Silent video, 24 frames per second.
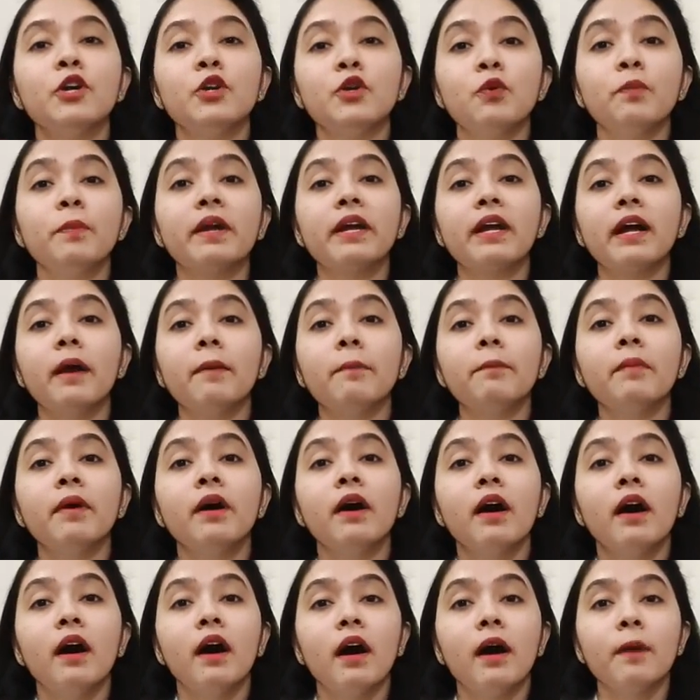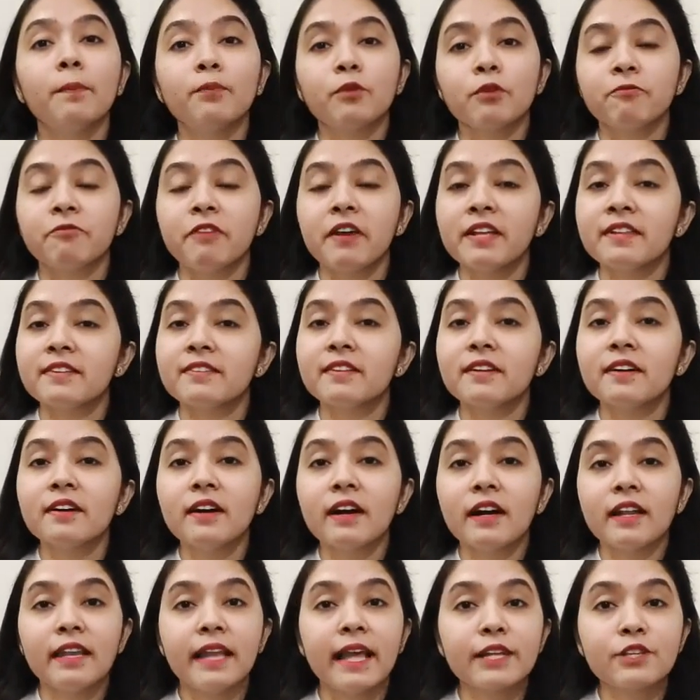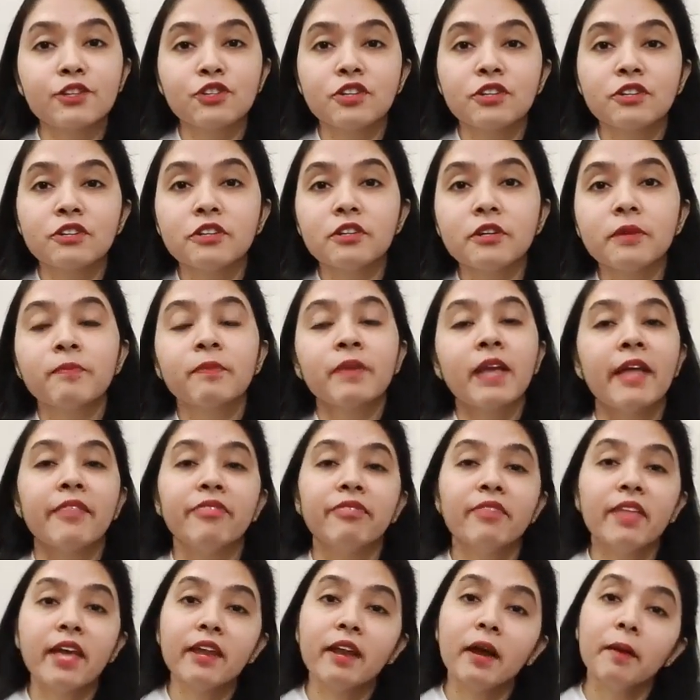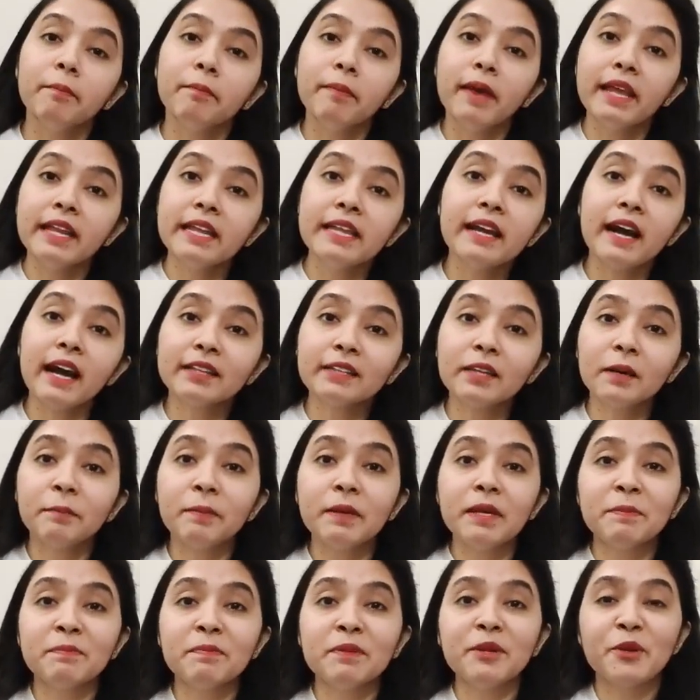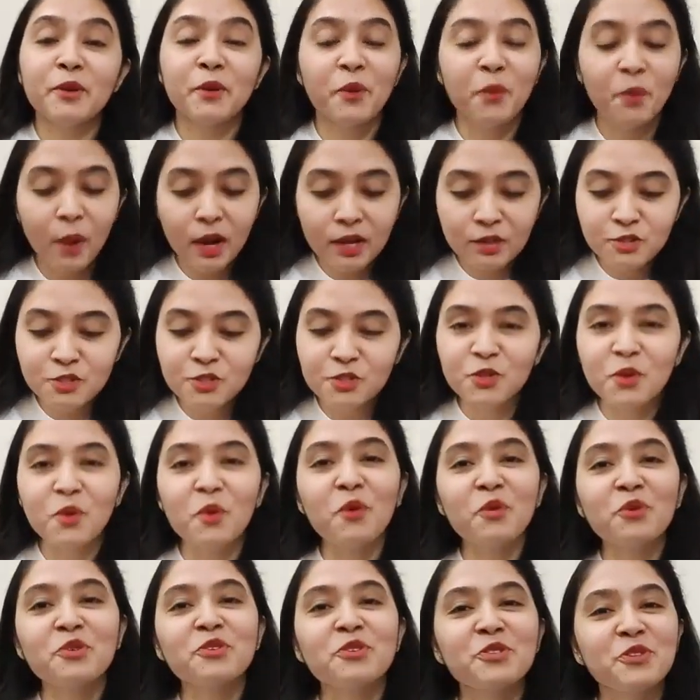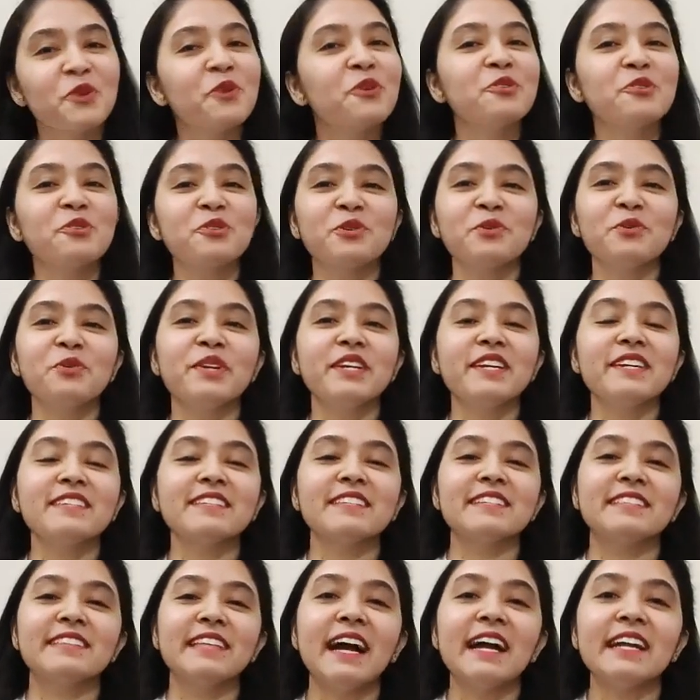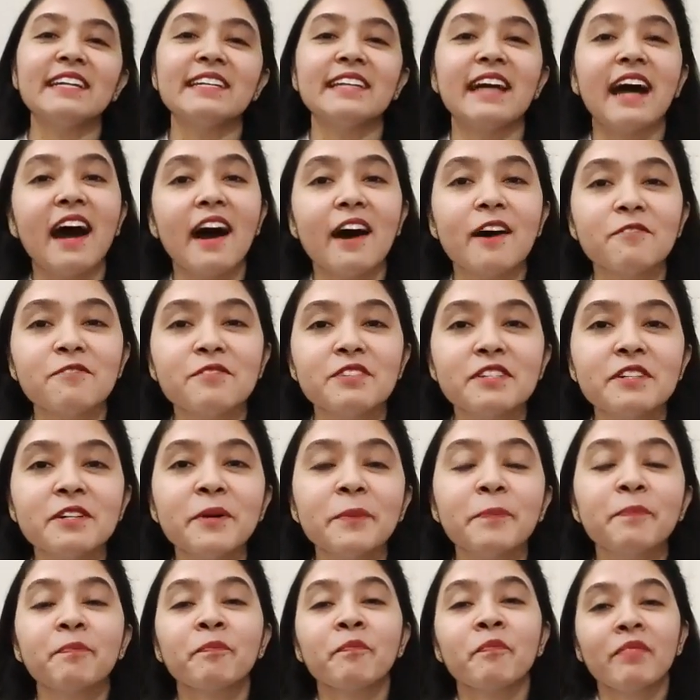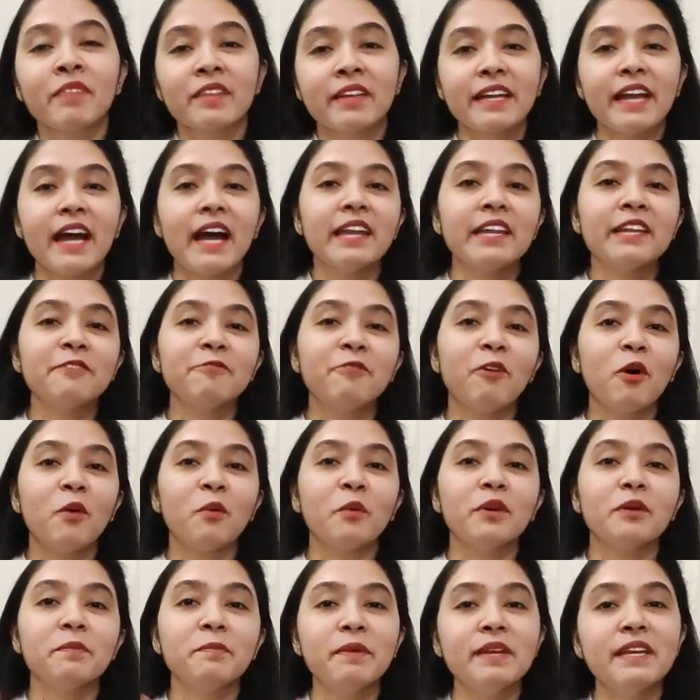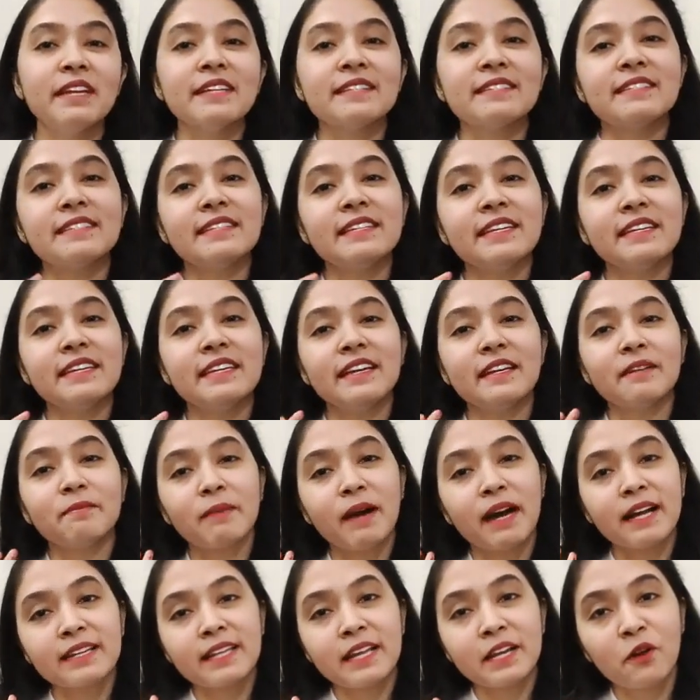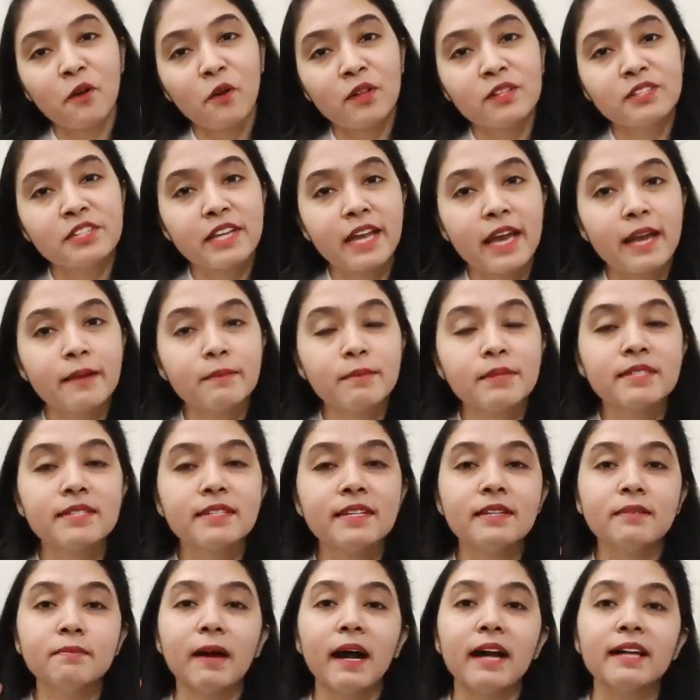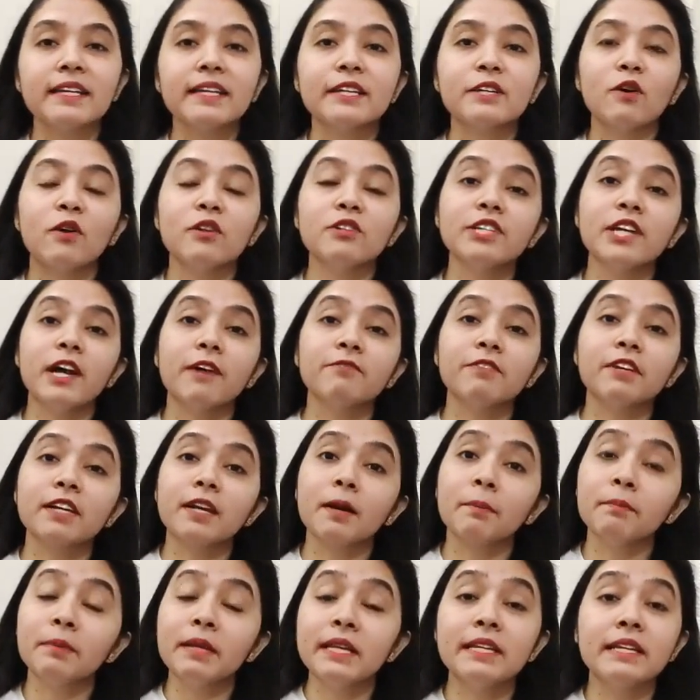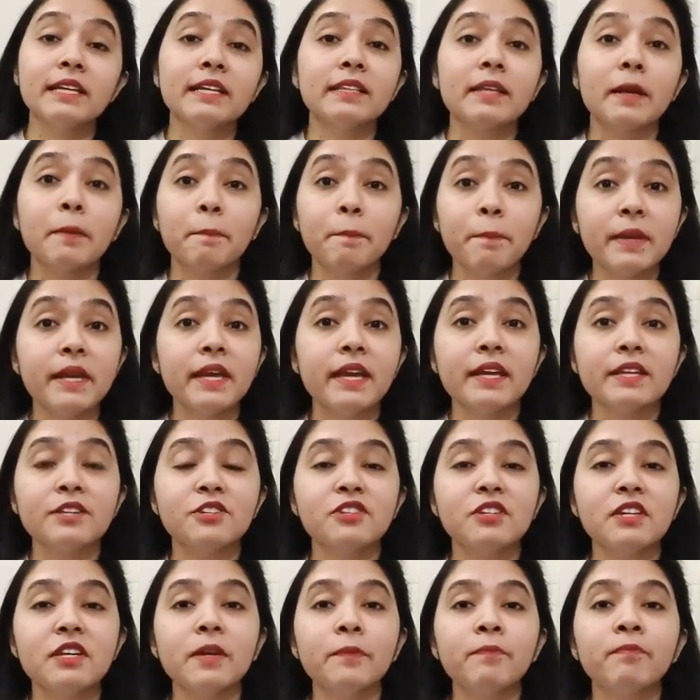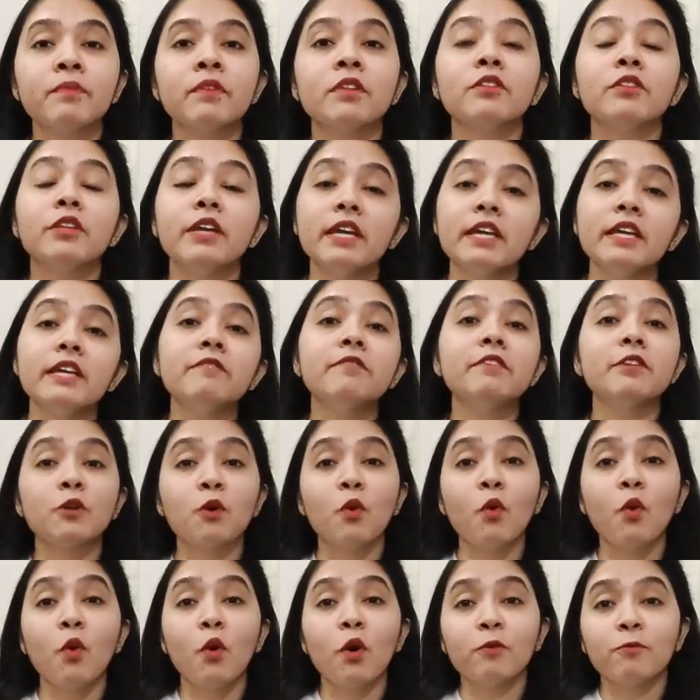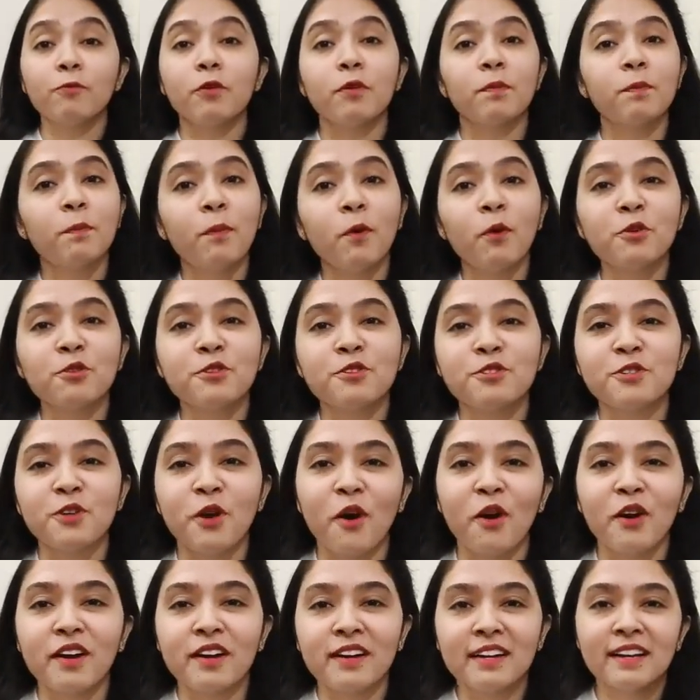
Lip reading: you become a professor, a lecturer, and there are many other people who are so studious that after carrying forward BSc in biotechnology, MSc in biotechnology, after completing their PhD, they even go on for postdoc.